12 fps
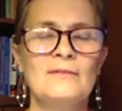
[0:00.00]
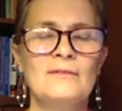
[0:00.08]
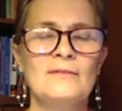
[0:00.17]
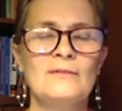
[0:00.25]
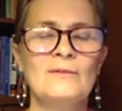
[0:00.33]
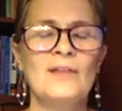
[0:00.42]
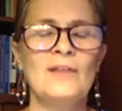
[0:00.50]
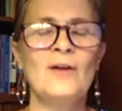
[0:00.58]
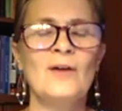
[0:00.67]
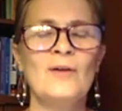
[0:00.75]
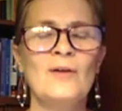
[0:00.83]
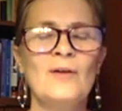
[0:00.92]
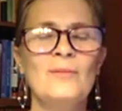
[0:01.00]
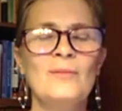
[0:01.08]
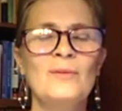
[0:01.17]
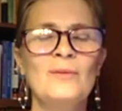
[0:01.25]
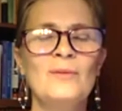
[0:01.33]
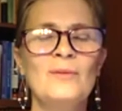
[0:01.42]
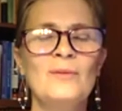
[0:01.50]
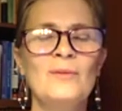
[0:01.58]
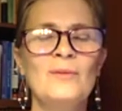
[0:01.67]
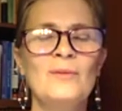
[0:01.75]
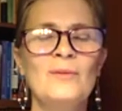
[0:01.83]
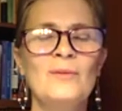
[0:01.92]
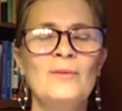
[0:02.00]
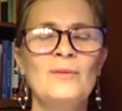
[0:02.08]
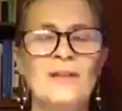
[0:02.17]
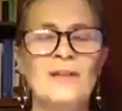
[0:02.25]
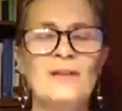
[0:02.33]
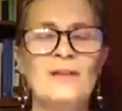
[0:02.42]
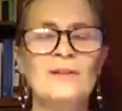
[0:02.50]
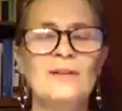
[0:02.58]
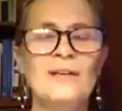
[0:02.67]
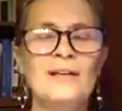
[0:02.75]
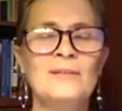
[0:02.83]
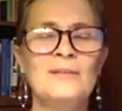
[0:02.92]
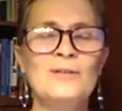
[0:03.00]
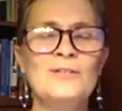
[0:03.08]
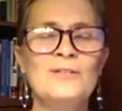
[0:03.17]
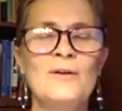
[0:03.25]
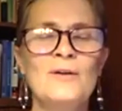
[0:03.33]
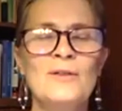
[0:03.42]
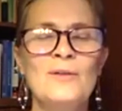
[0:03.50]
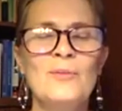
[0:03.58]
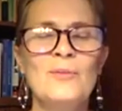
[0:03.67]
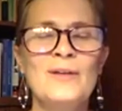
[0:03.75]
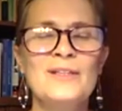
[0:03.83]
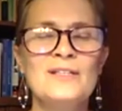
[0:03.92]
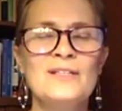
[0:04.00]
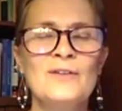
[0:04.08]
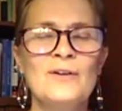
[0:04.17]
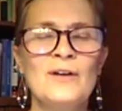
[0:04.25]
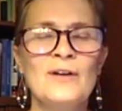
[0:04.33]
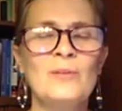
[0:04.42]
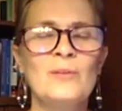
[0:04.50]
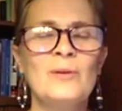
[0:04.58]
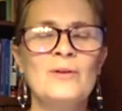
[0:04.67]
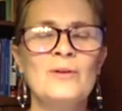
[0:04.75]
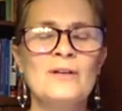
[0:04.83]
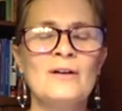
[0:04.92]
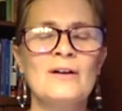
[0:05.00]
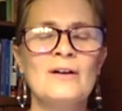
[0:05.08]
Without moving them, without looking at them, can you tell where the points of your elbows are?